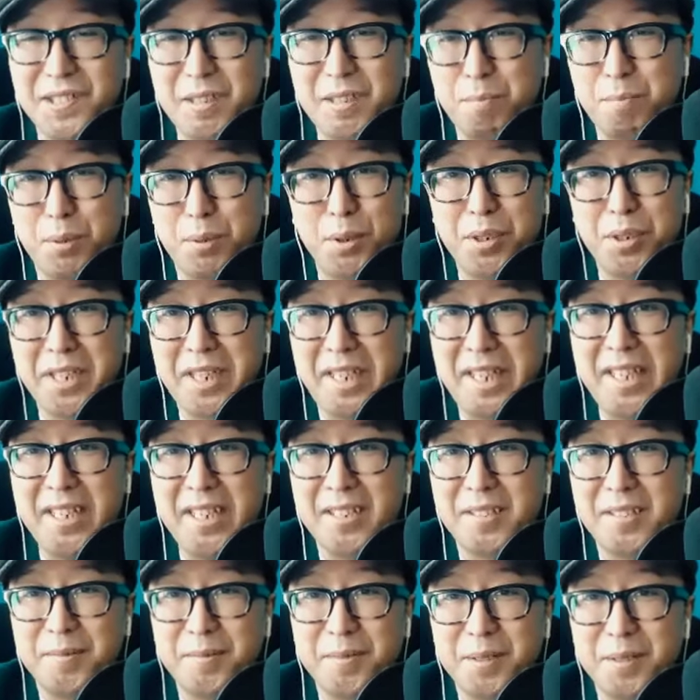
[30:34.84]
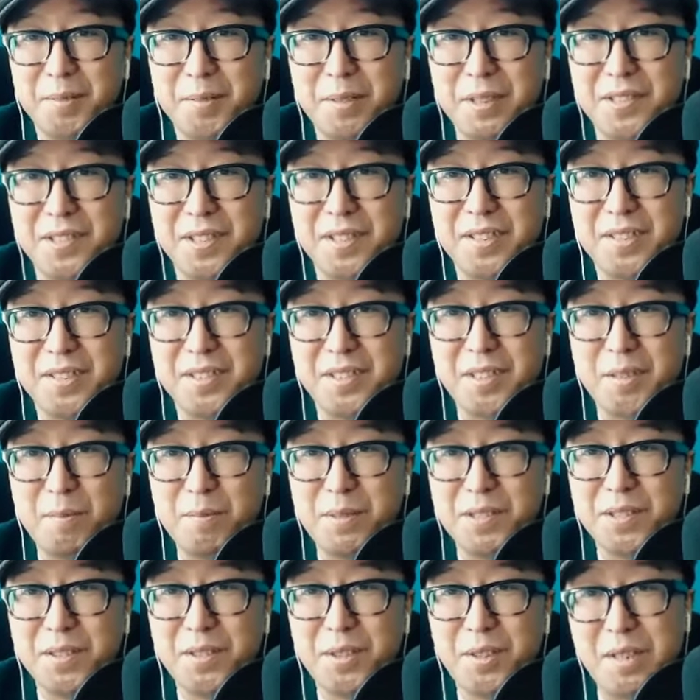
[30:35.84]
are pouring in, Richard, so
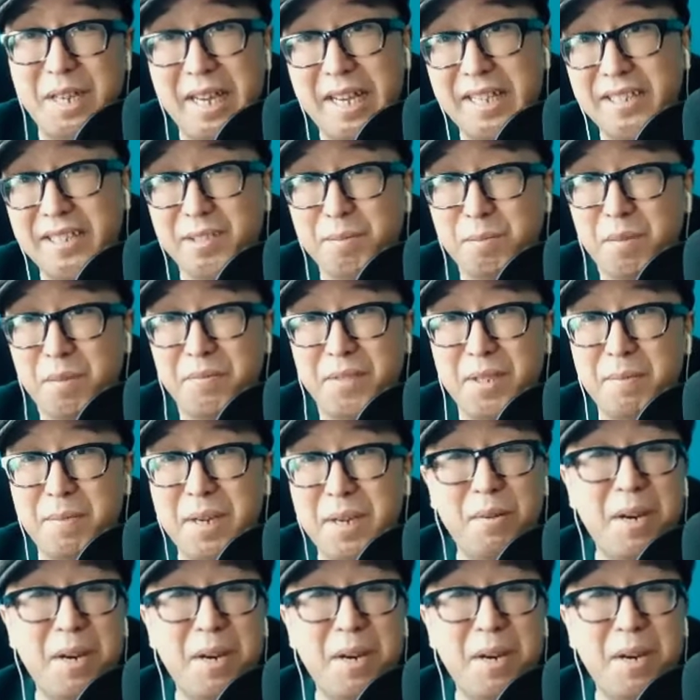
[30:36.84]
I'm just going to ask some of them.